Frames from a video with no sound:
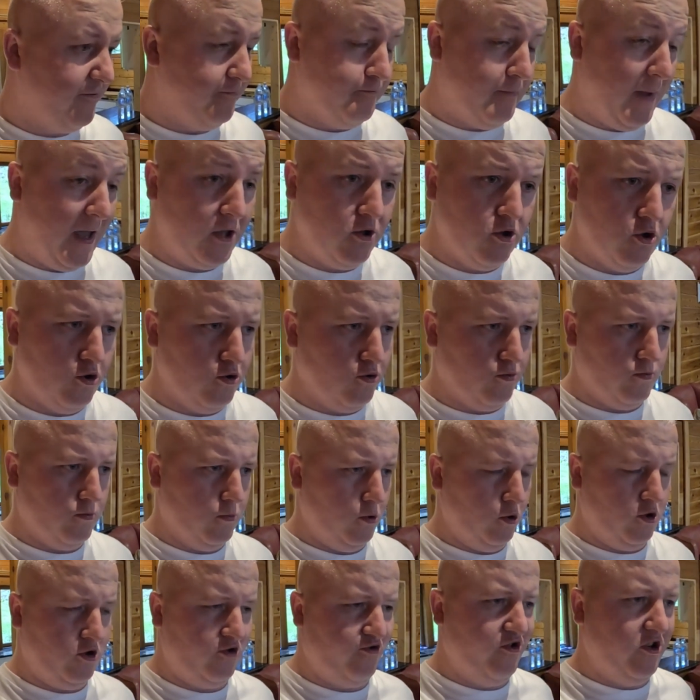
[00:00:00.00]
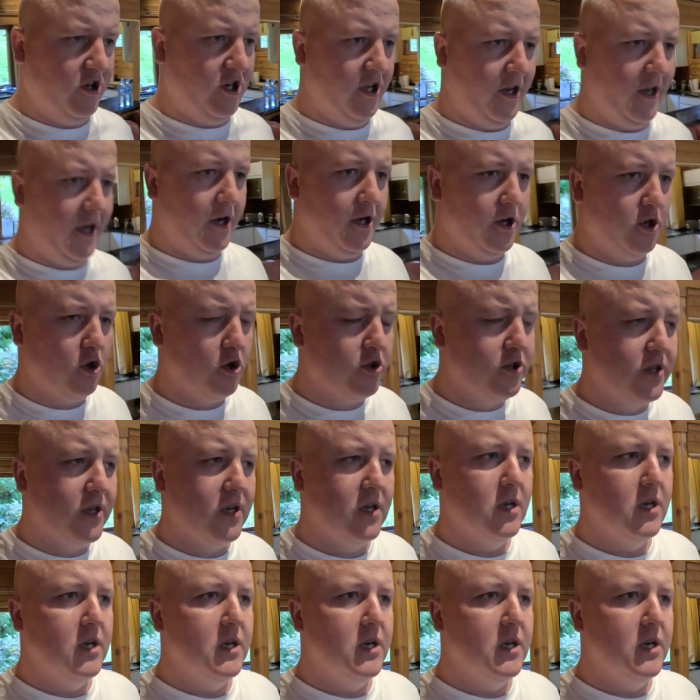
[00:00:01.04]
Menu looks really good,